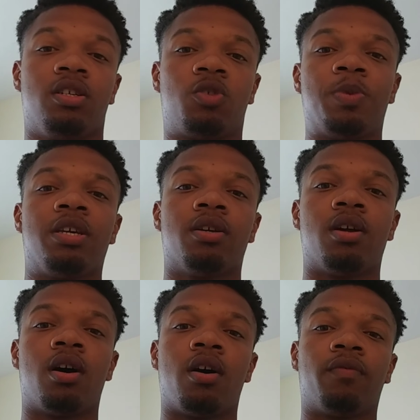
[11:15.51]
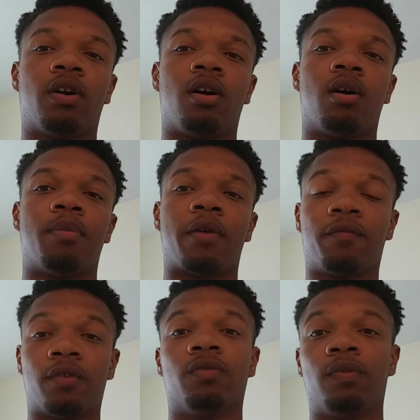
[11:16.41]
And speaking of my
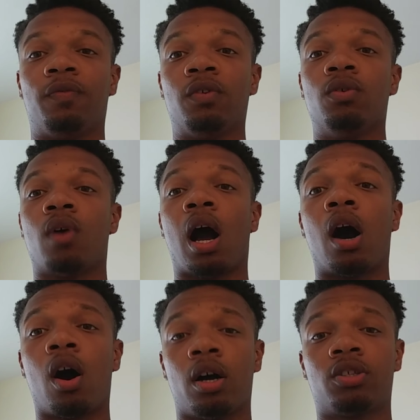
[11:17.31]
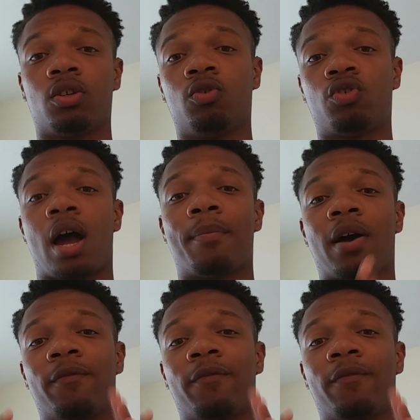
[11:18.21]
first review, I also dropped